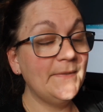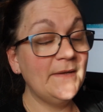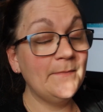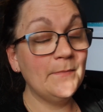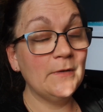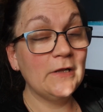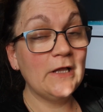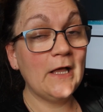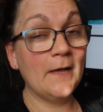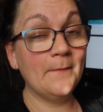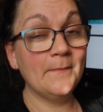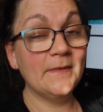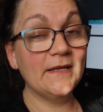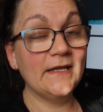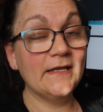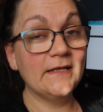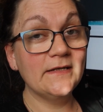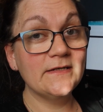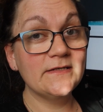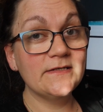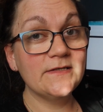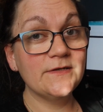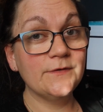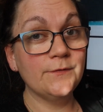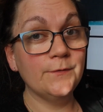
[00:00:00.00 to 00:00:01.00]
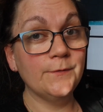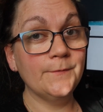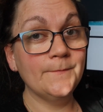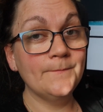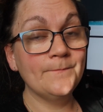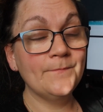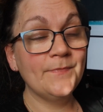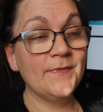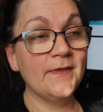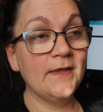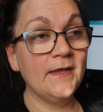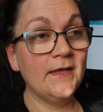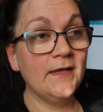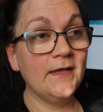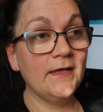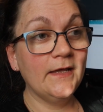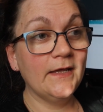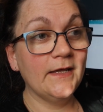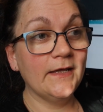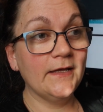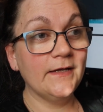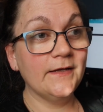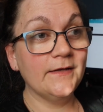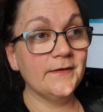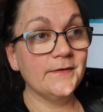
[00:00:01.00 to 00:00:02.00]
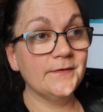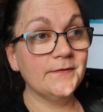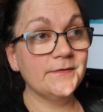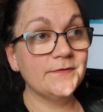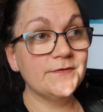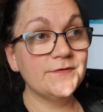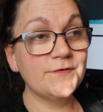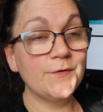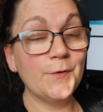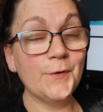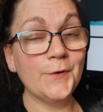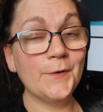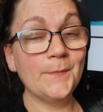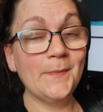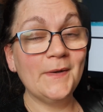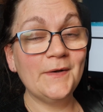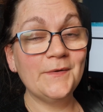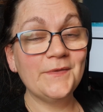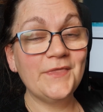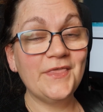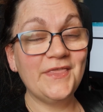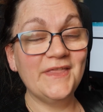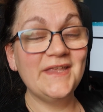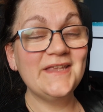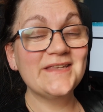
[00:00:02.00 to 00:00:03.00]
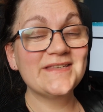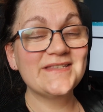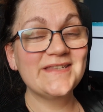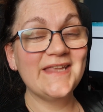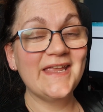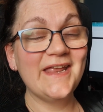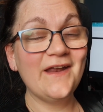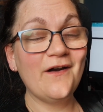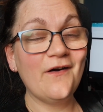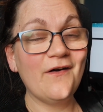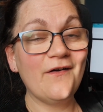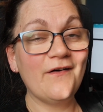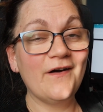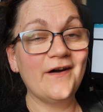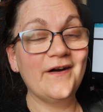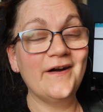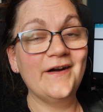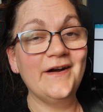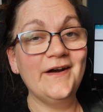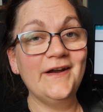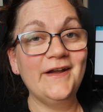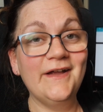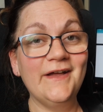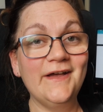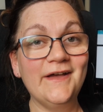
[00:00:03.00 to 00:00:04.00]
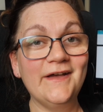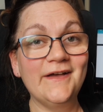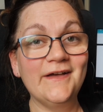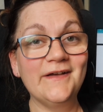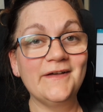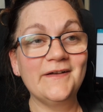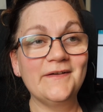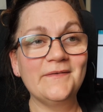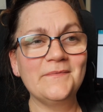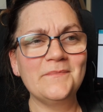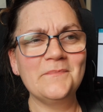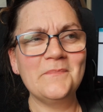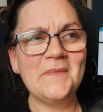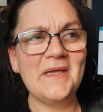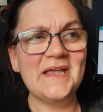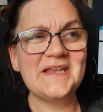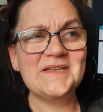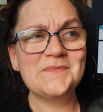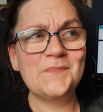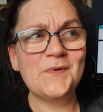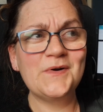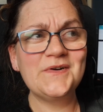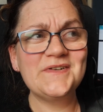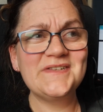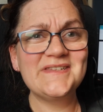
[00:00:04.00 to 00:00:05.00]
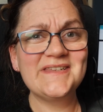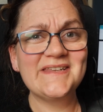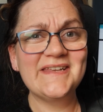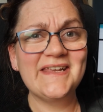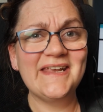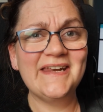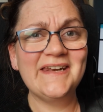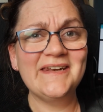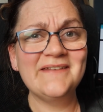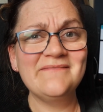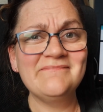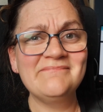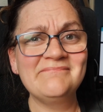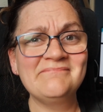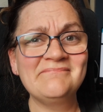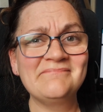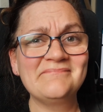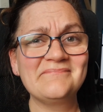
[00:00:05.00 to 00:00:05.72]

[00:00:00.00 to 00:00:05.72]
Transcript: people coming to talk about things they are experts in,